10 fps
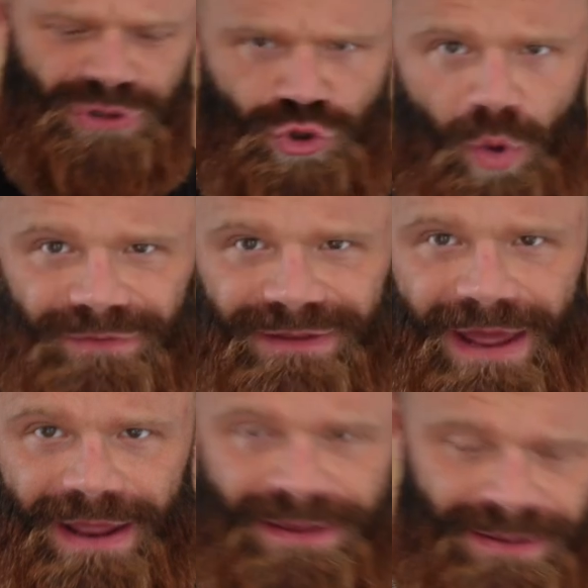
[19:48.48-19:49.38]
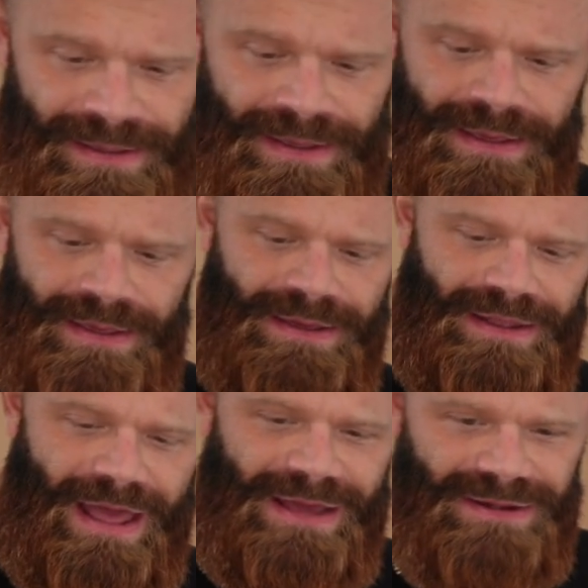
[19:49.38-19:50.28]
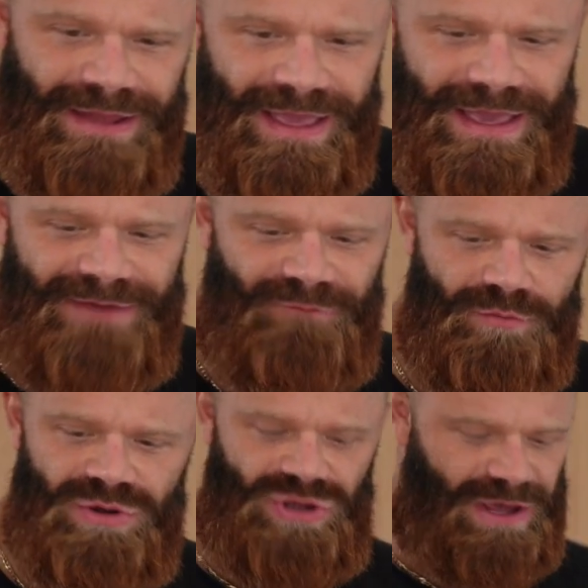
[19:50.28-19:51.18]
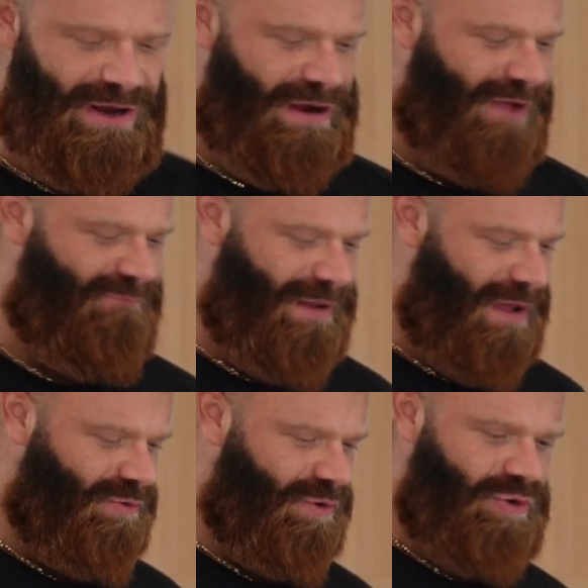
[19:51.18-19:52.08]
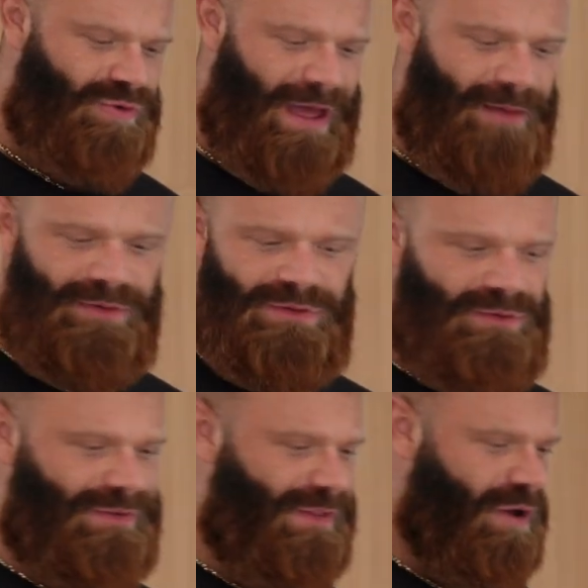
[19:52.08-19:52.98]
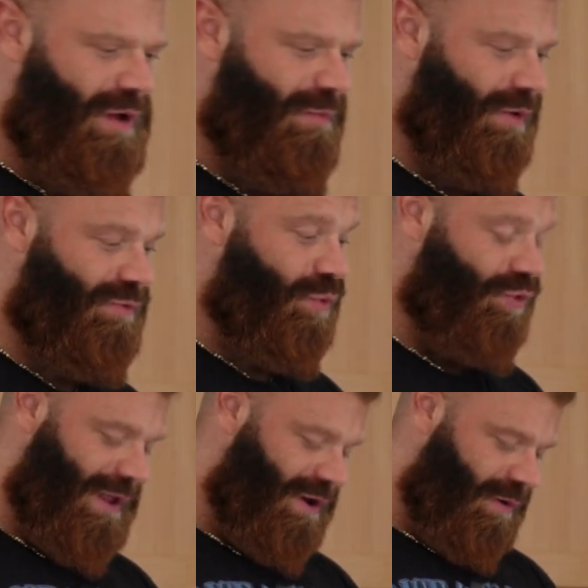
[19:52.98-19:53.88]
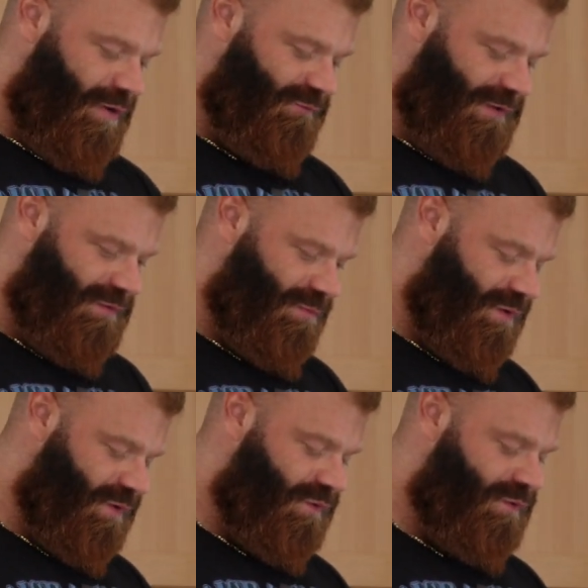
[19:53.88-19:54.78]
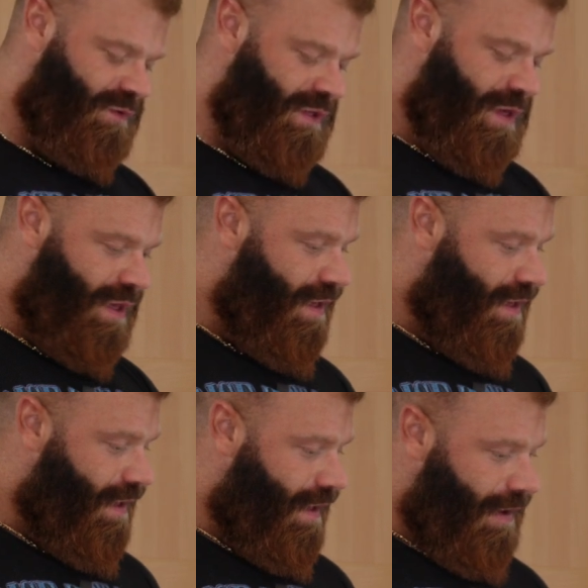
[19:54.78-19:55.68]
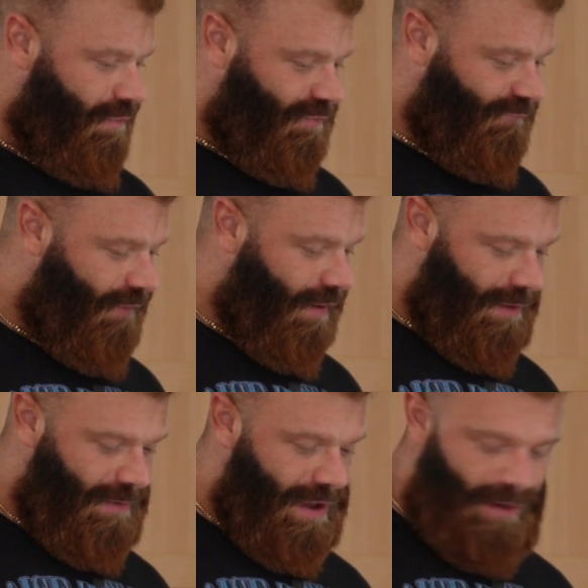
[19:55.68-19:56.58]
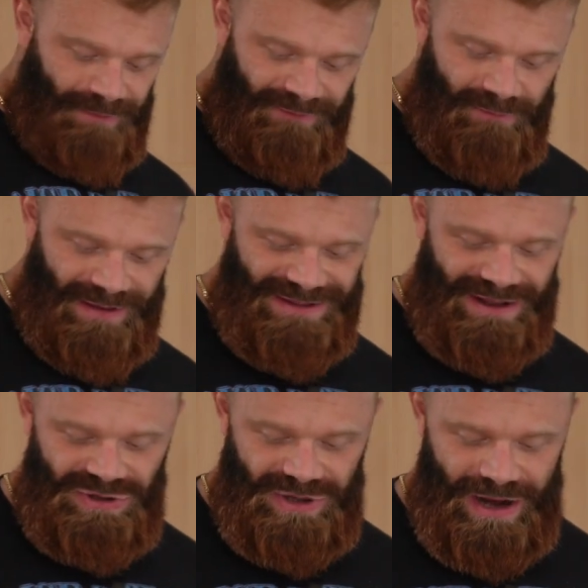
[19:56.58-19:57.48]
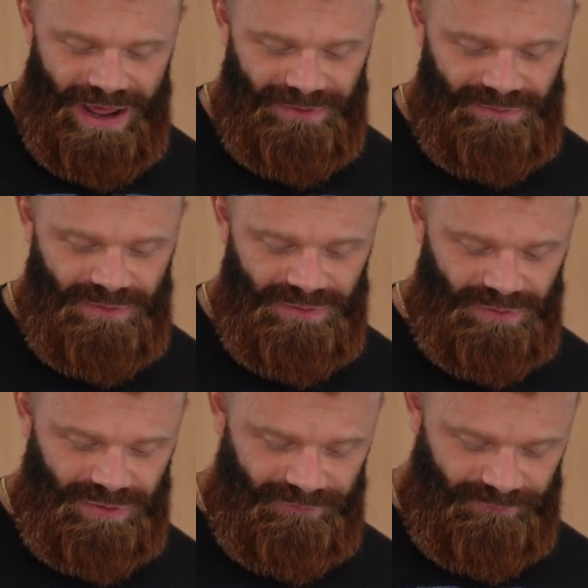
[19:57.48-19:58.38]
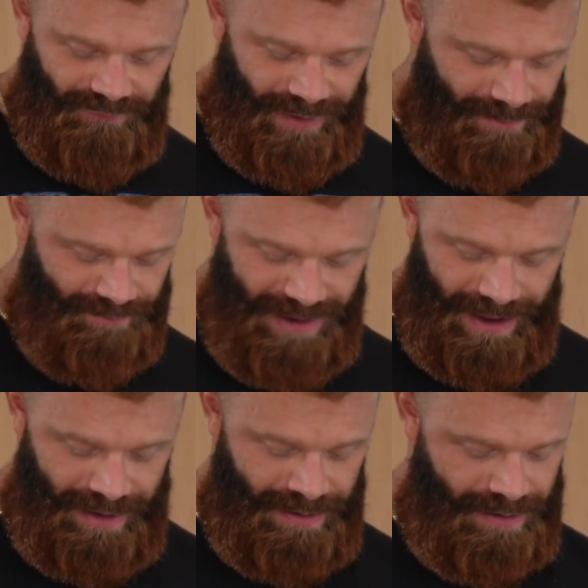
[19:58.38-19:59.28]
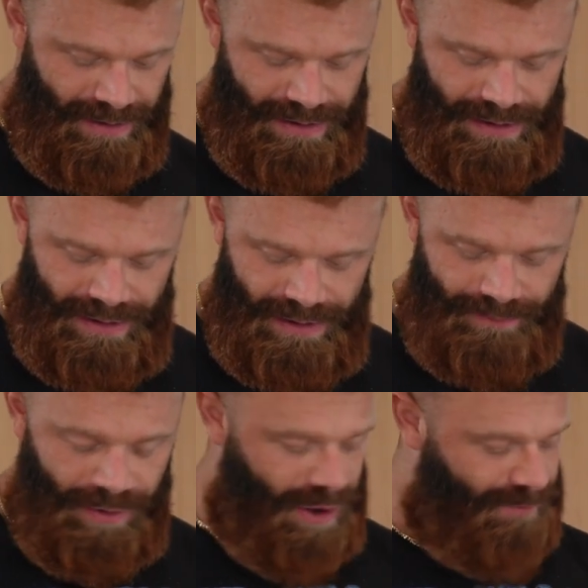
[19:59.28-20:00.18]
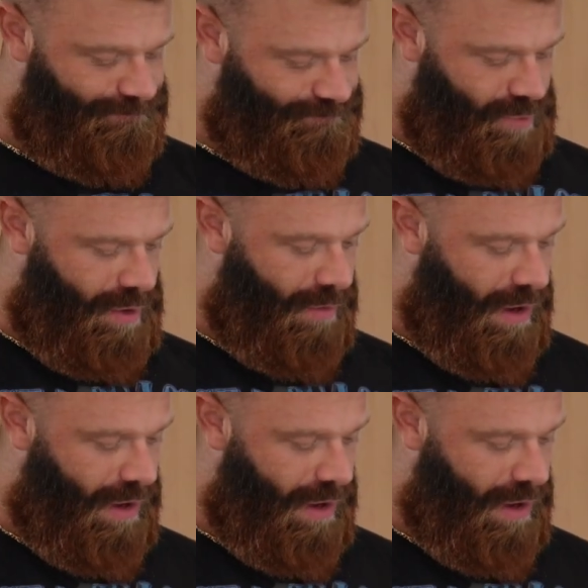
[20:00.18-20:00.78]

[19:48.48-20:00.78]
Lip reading: squat today. That is an evil machine. I haven't been able to do that because towards the end of my off season, because it was fucking me up, giving me tension headaches because I was so fucking big. But where I'm